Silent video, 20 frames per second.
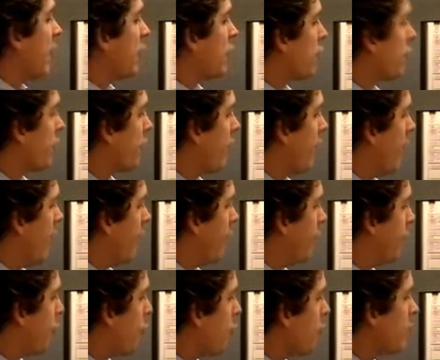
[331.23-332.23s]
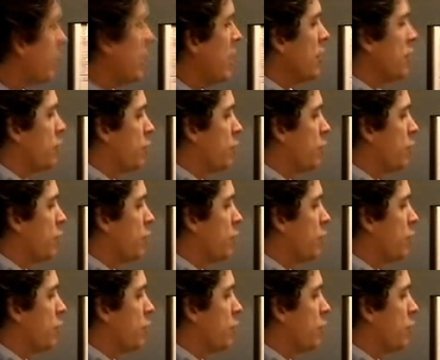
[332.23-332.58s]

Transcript: Quarter four,